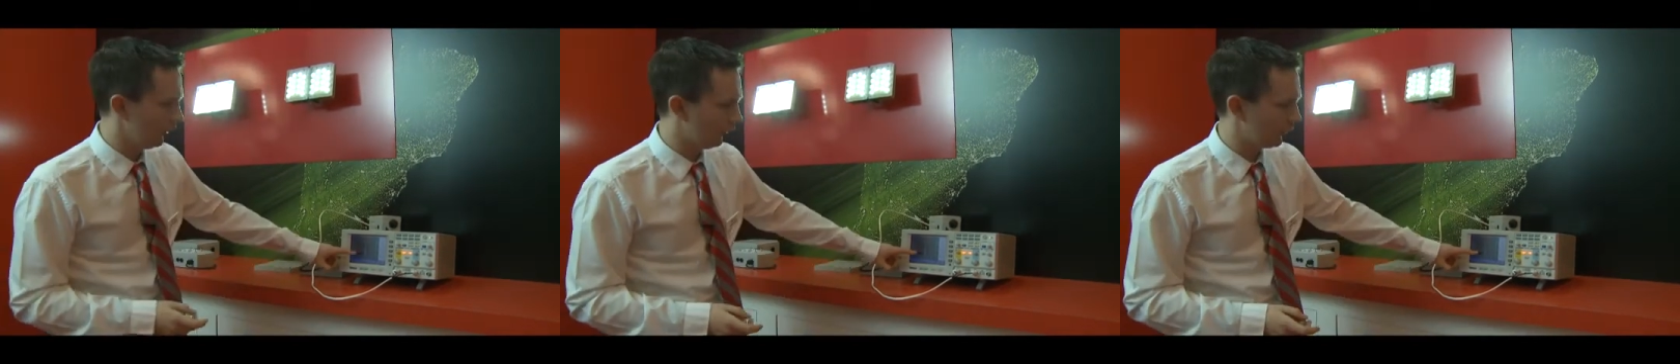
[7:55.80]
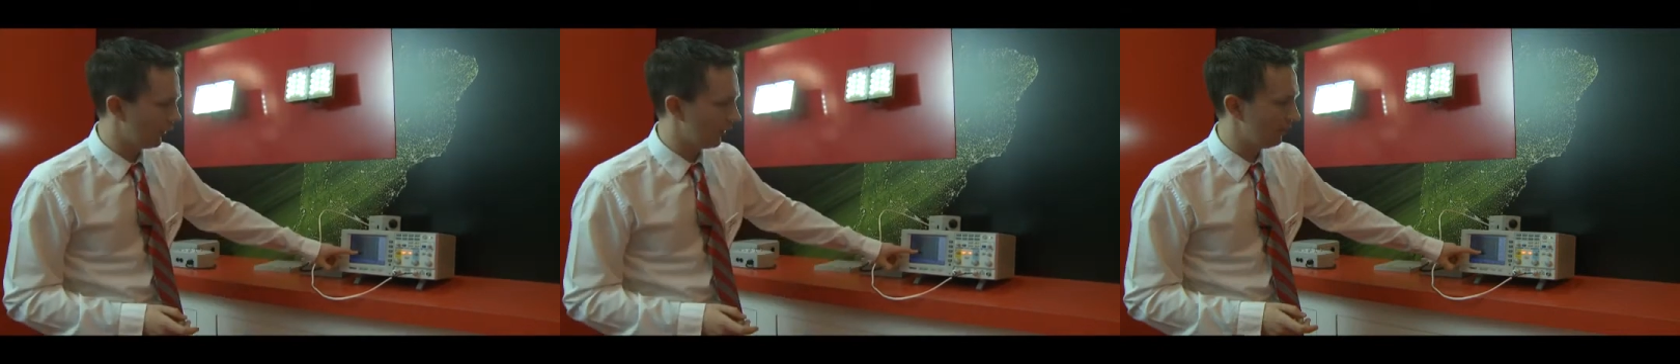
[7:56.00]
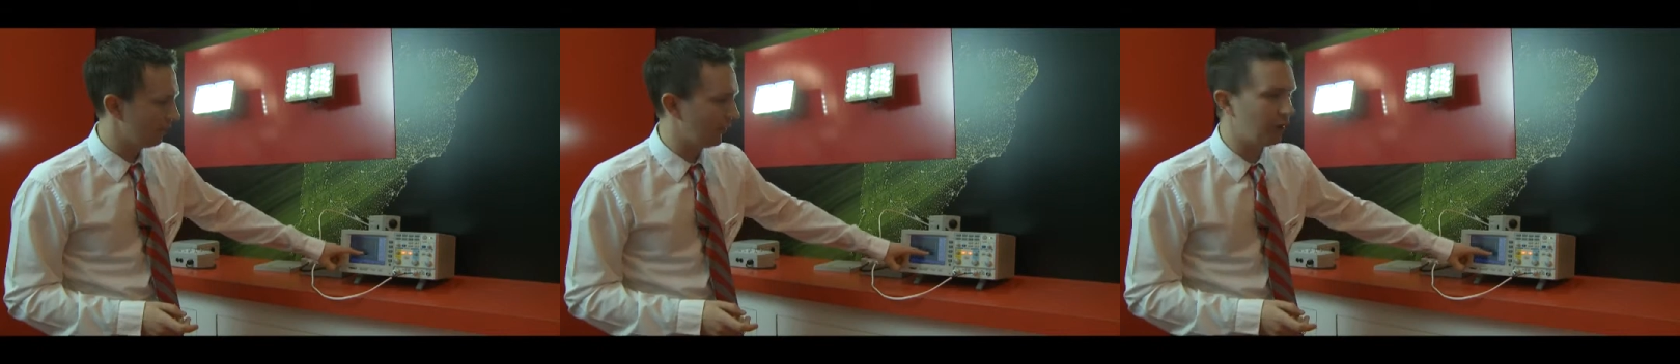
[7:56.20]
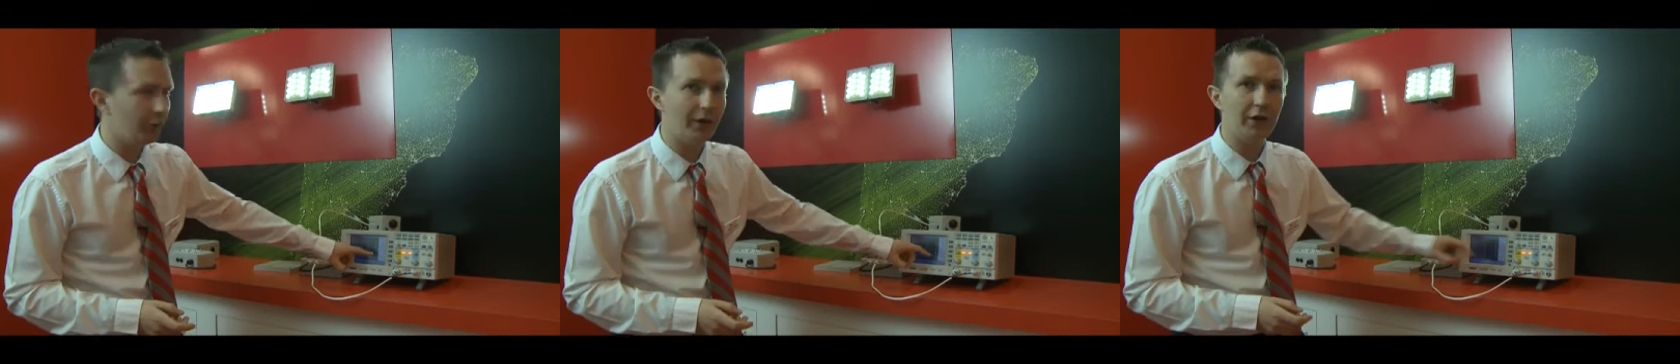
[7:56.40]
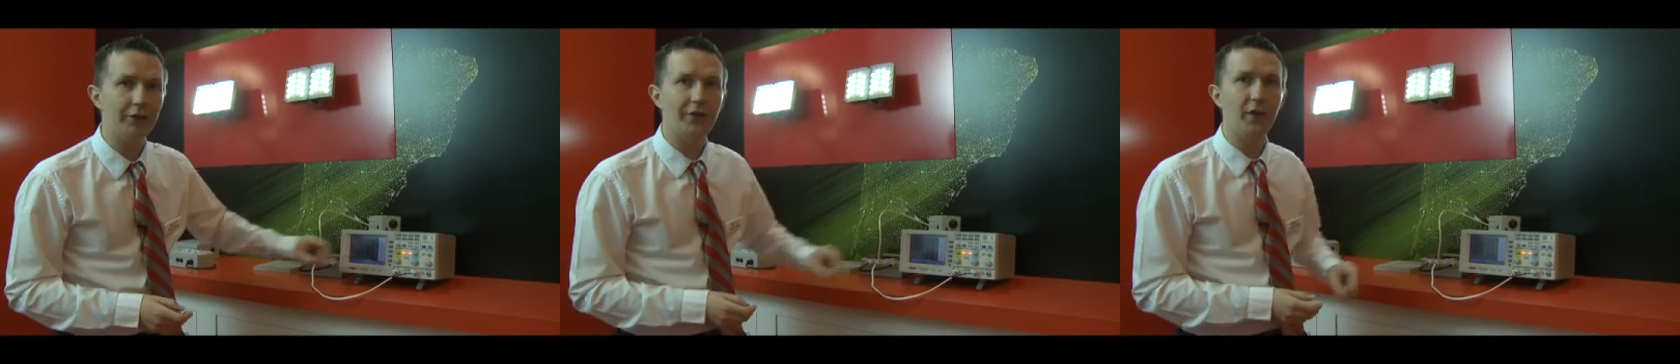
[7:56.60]
so the
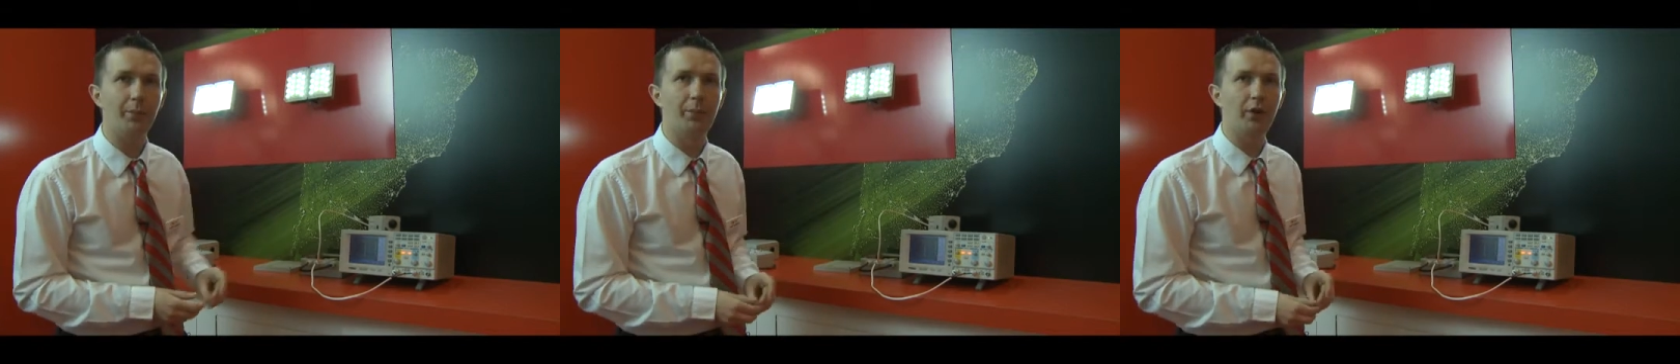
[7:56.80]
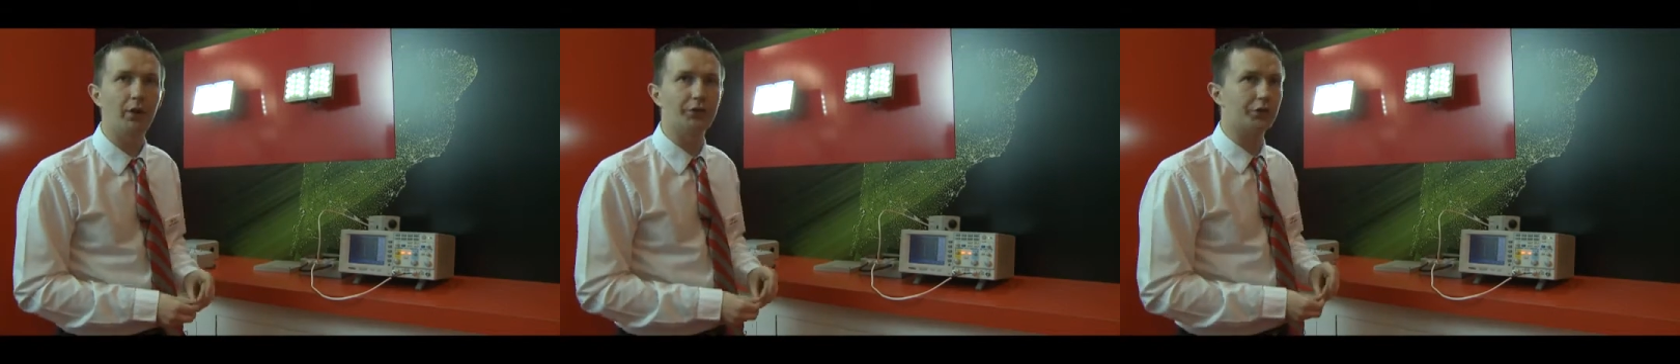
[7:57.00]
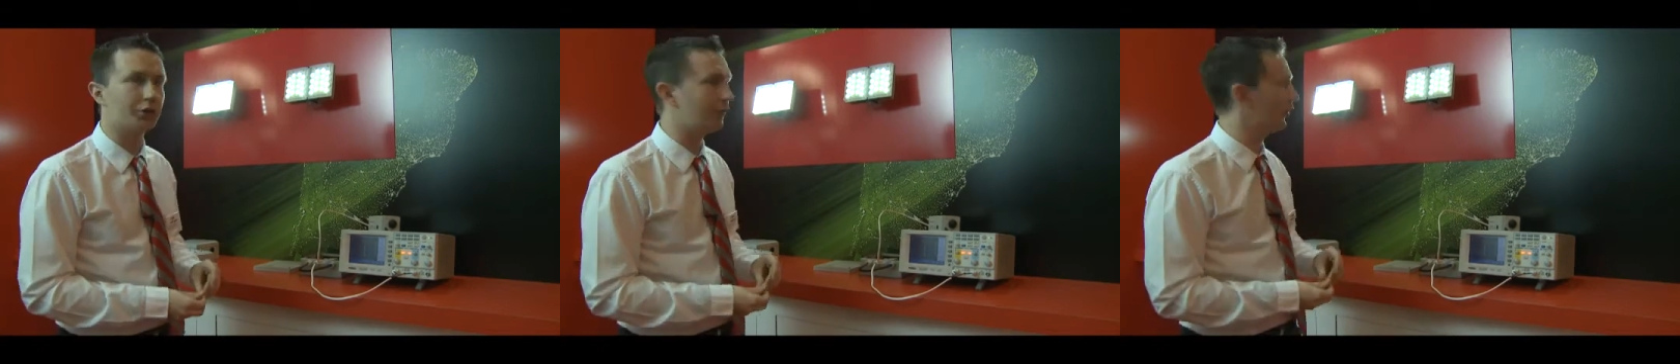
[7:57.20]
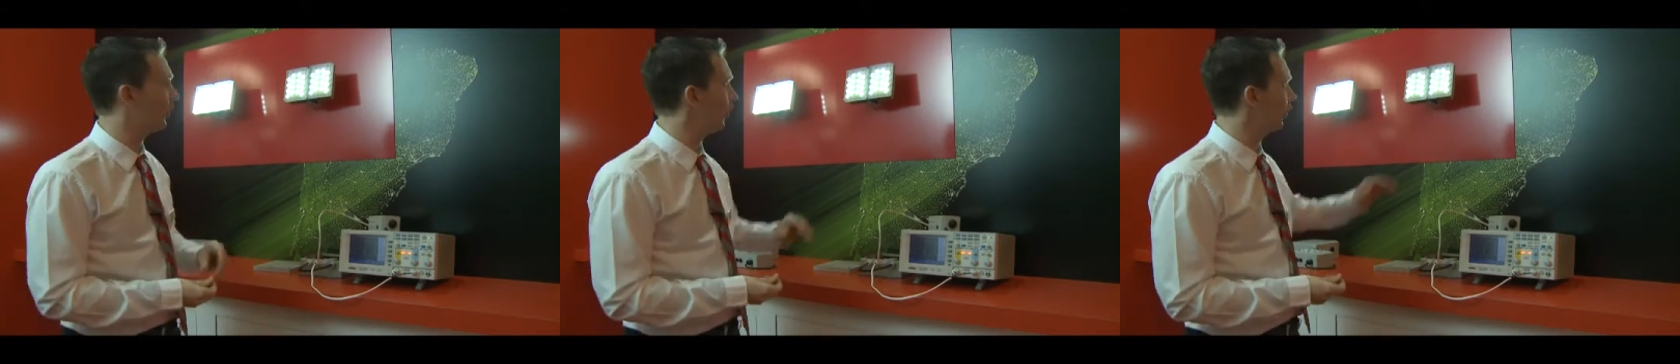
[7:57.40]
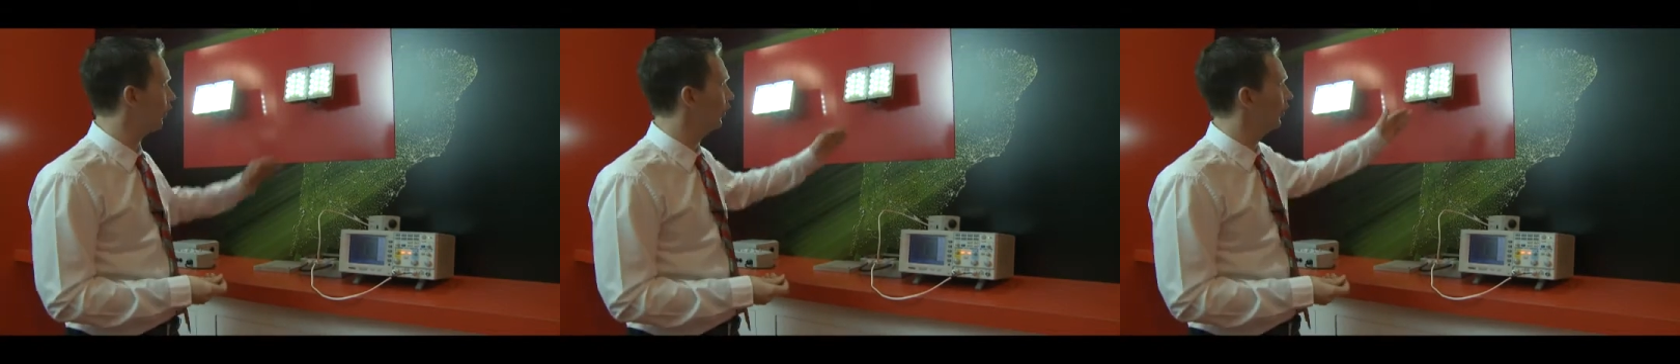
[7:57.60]
blue infill pulses have
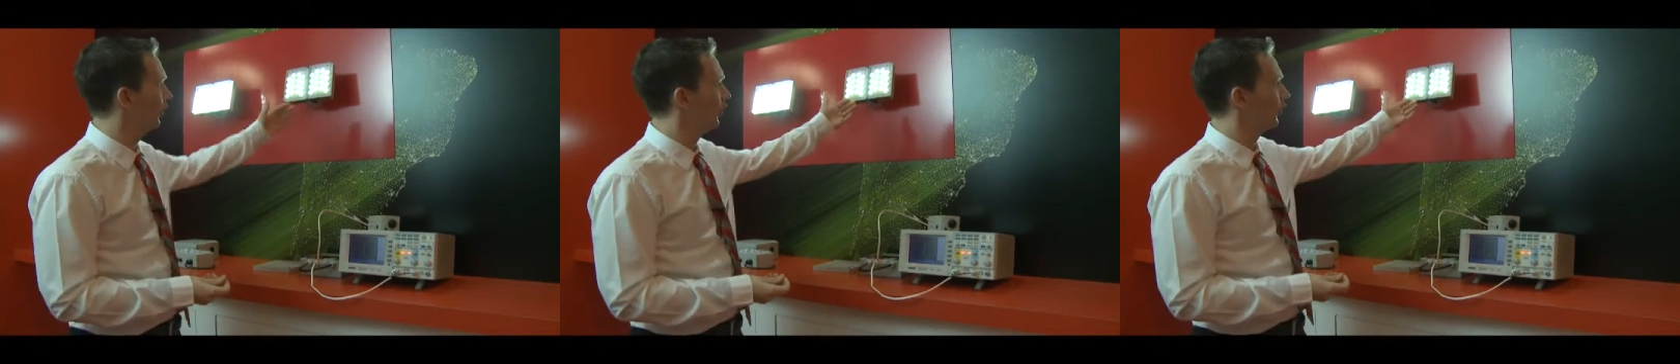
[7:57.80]
gone,